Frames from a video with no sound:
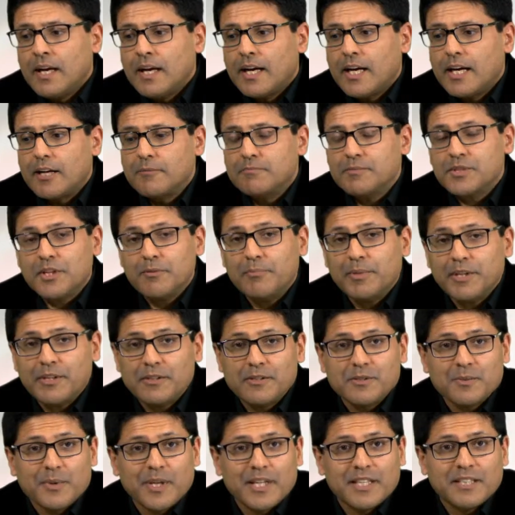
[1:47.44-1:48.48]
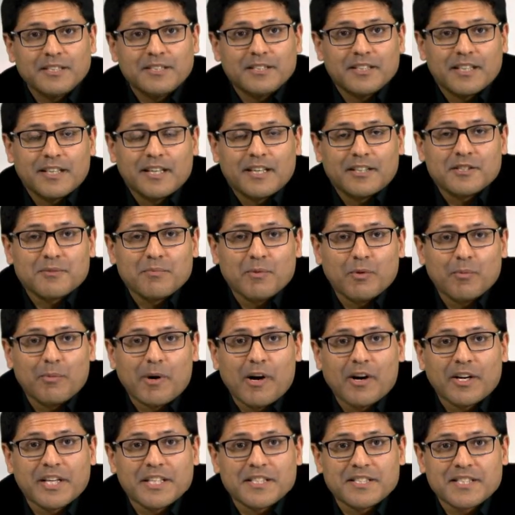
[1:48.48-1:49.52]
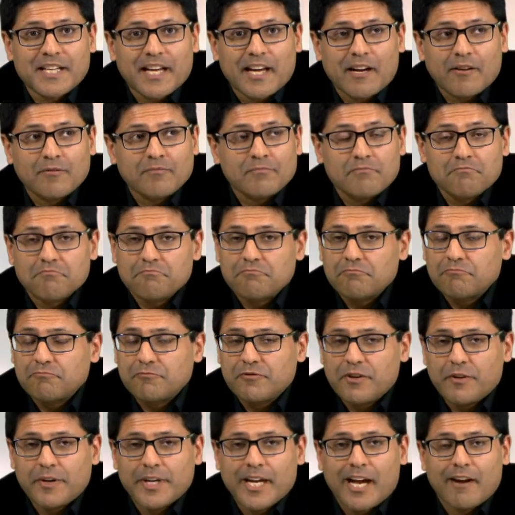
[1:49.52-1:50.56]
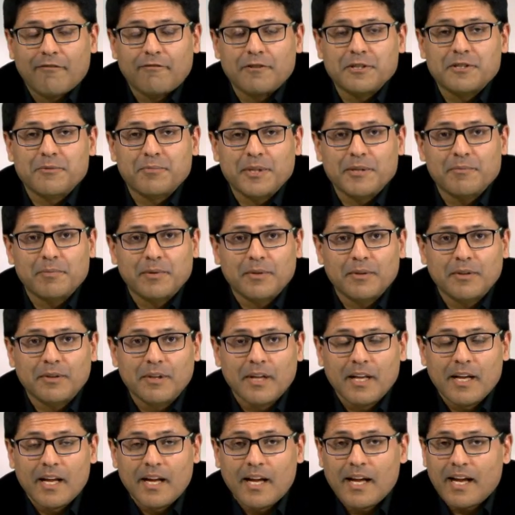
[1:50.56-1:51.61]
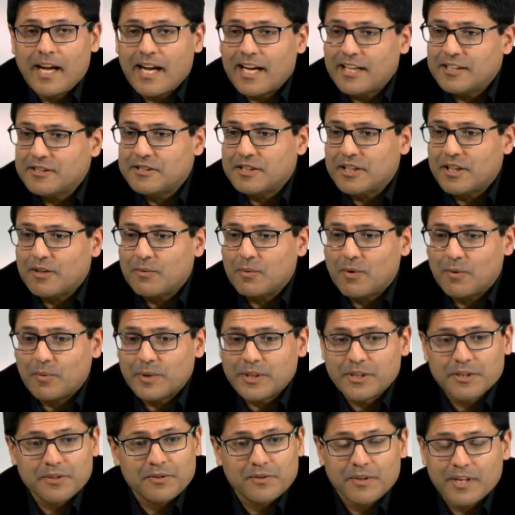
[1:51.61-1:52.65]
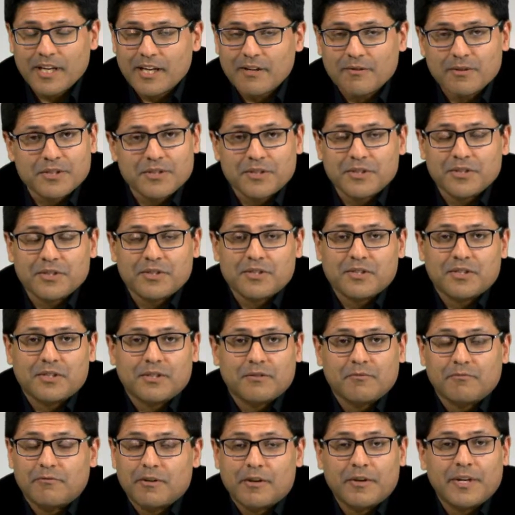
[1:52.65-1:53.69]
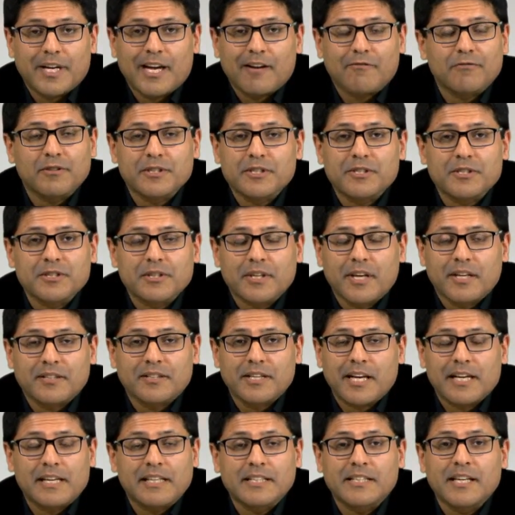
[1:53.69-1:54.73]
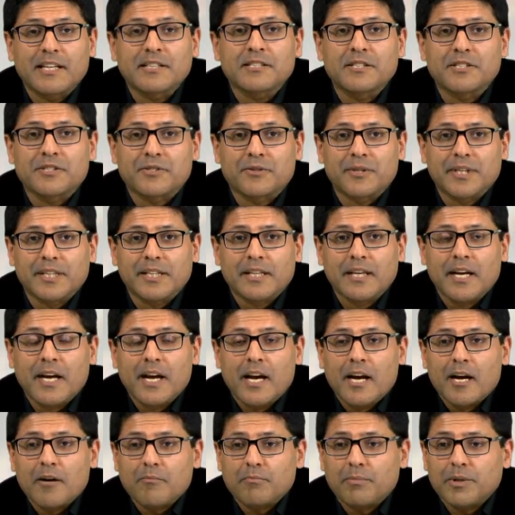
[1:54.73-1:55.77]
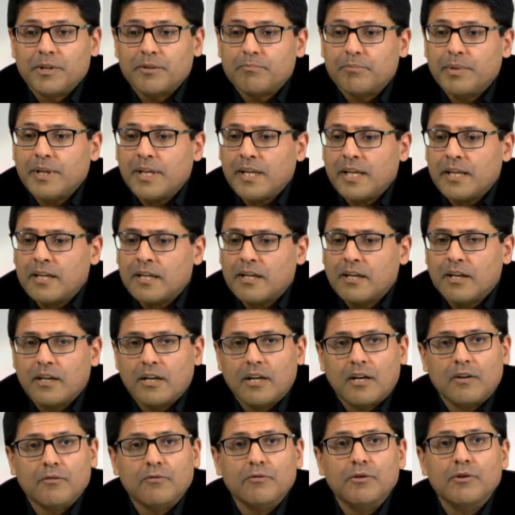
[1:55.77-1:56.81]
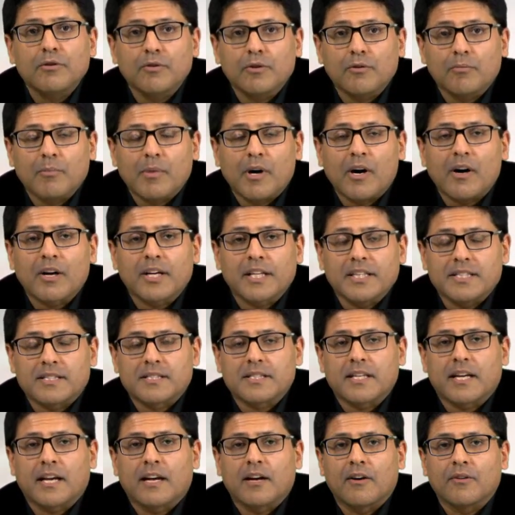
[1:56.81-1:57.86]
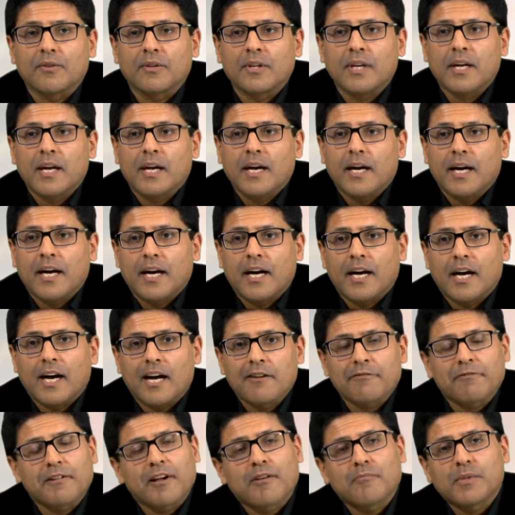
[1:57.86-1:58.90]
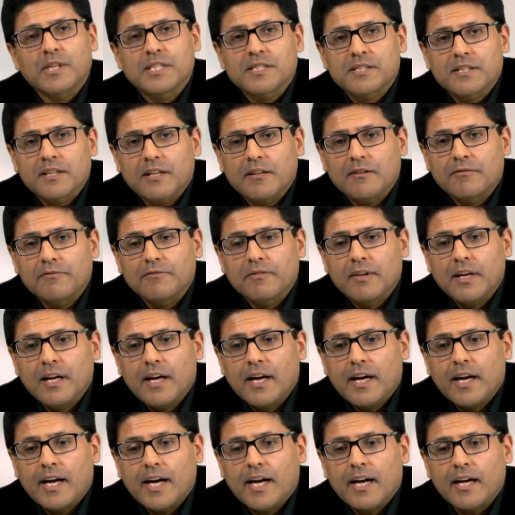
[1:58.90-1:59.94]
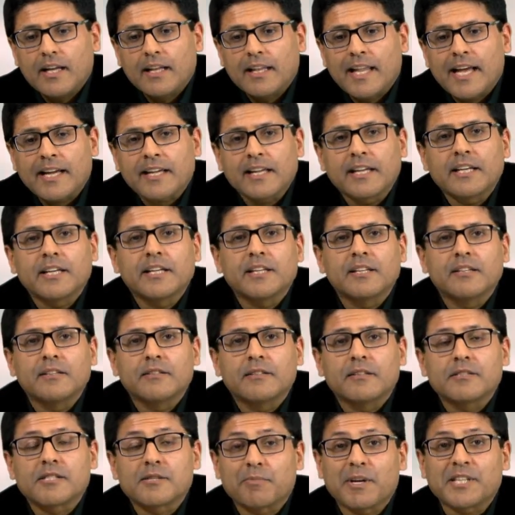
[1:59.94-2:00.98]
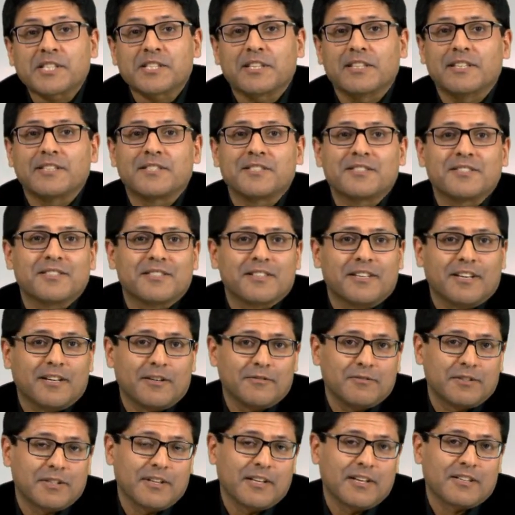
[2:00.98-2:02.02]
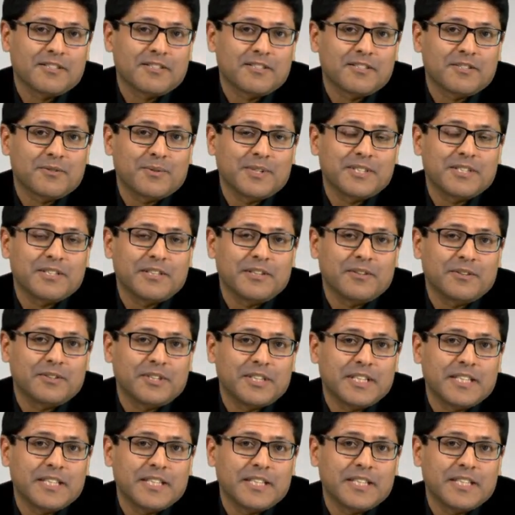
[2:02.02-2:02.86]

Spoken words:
So Biggleswade, a small market town, very average people, and what we do there is just very average daily dentistry. But being a rural market town, I found myself lacking in specialists over the last 20-odd